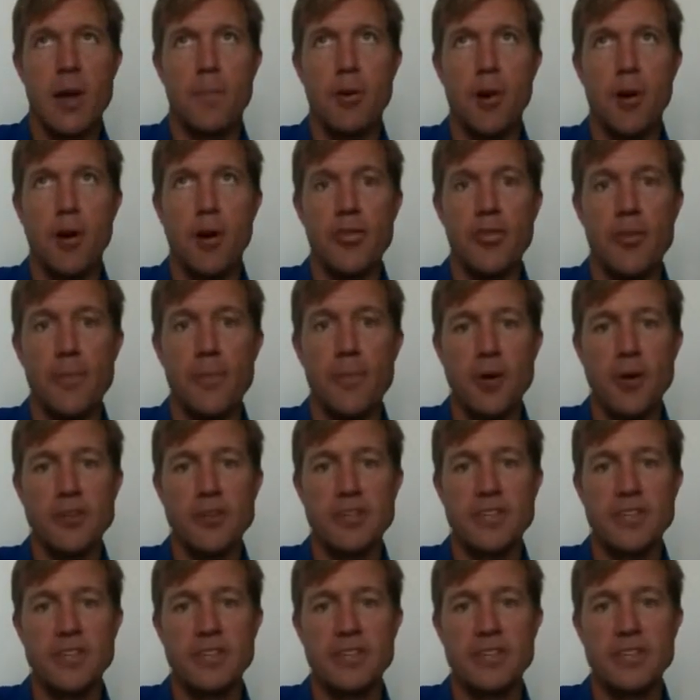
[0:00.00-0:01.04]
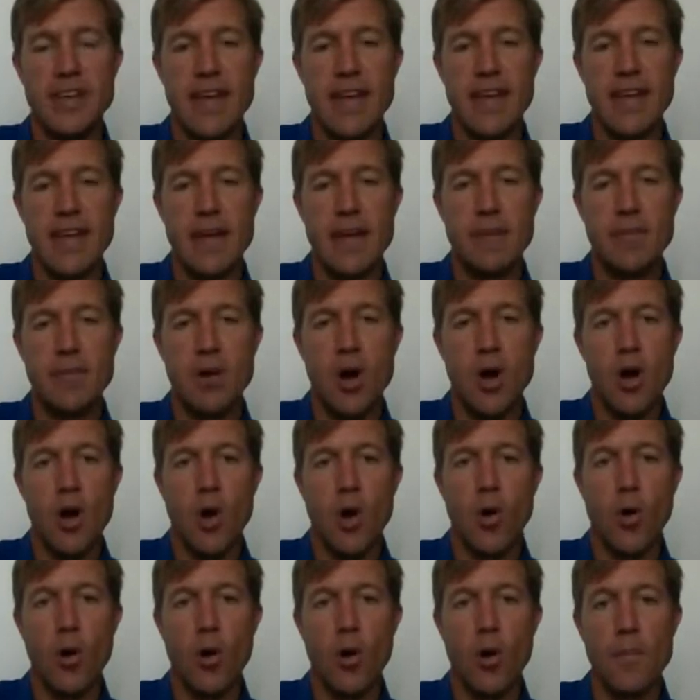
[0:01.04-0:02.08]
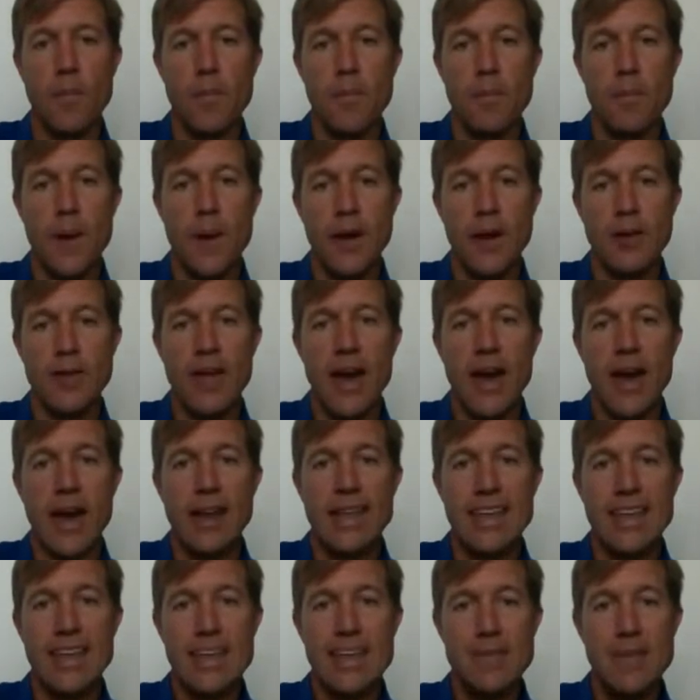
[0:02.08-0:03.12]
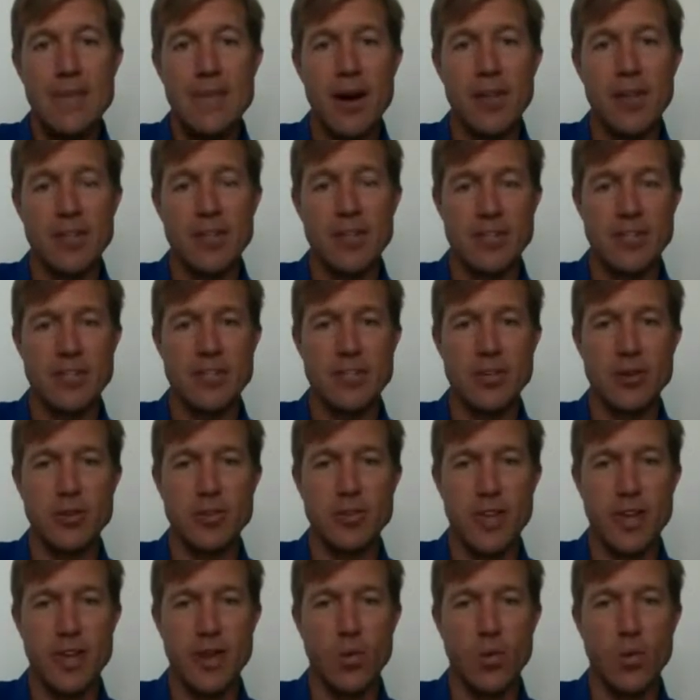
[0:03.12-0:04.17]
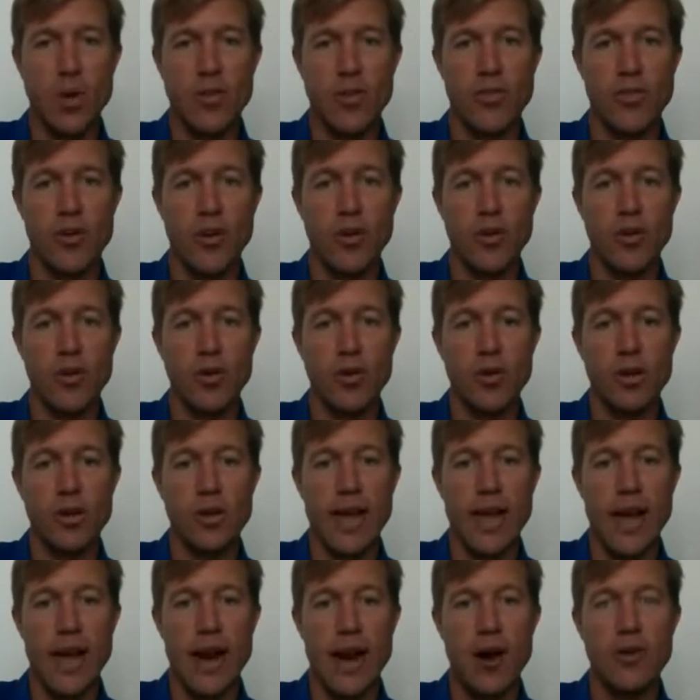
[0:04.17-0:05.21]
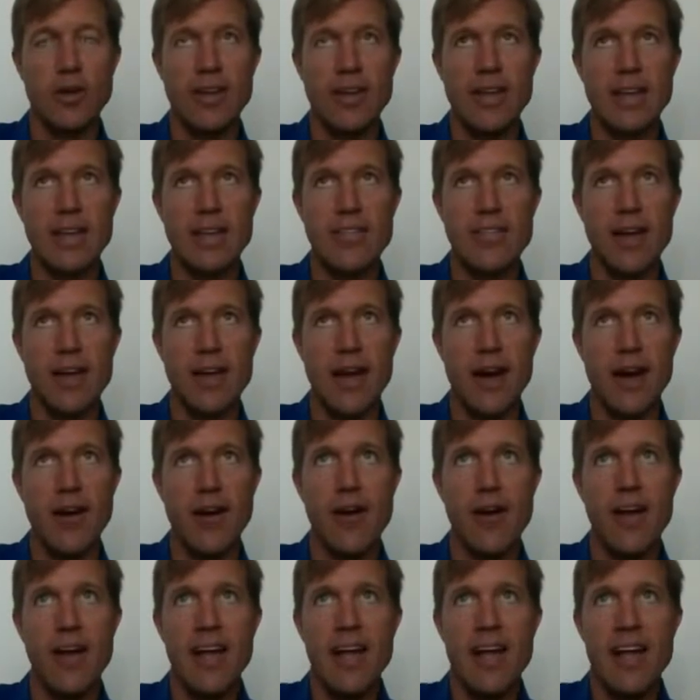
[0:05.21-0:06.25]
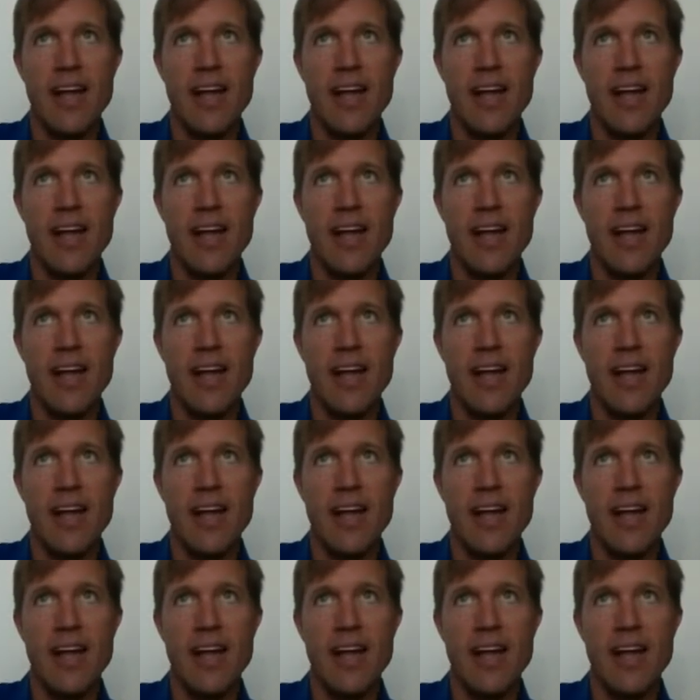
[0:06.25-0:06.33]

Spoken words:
Put the person's name, or better yet, email that's associated with their Google account in there.